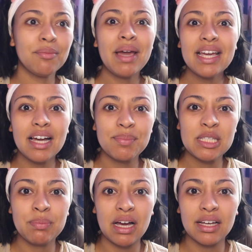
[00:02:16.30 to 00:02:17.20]
makeup
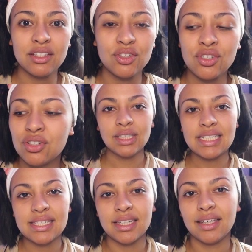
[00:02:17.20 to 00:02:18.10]
sponge.
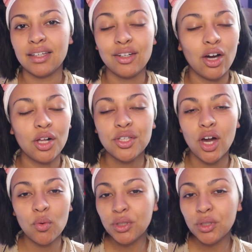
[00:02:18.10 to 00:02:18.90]
Listen, all y'all